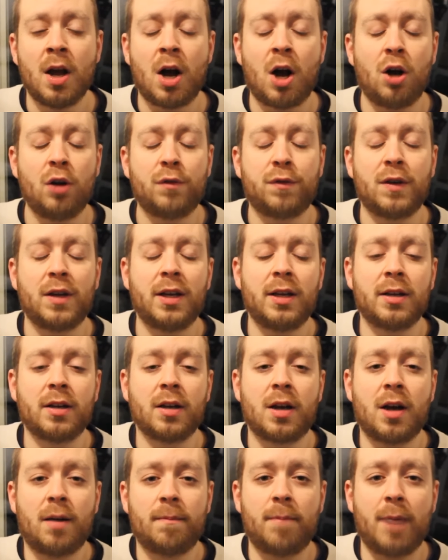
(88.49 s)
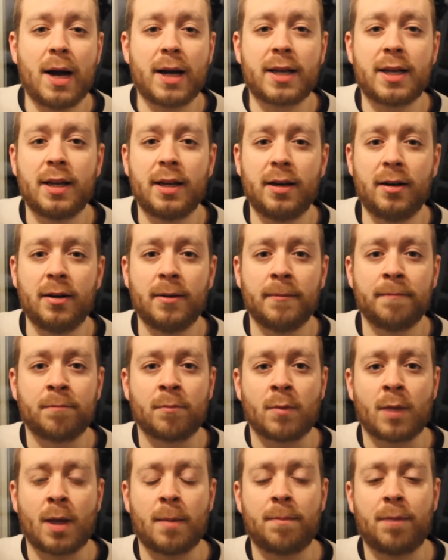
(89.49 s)
Hopefully he can come back in
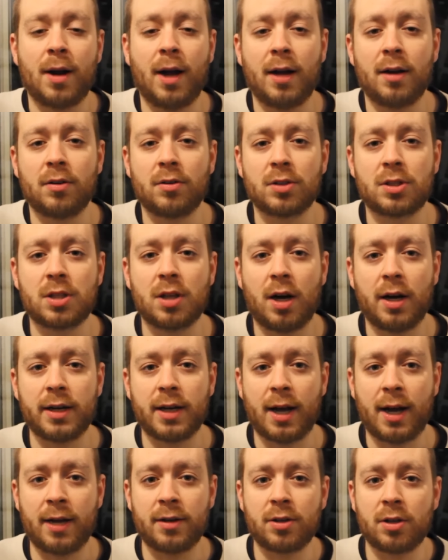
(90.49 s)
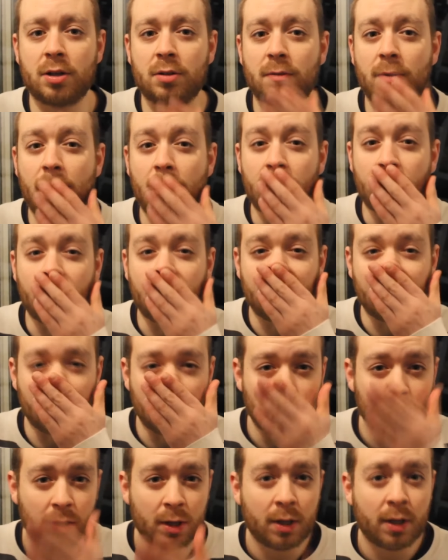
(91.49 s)
and play alongside Ander Herrera
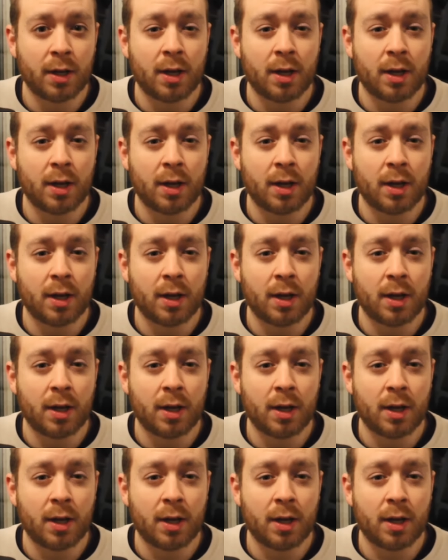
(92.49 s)
or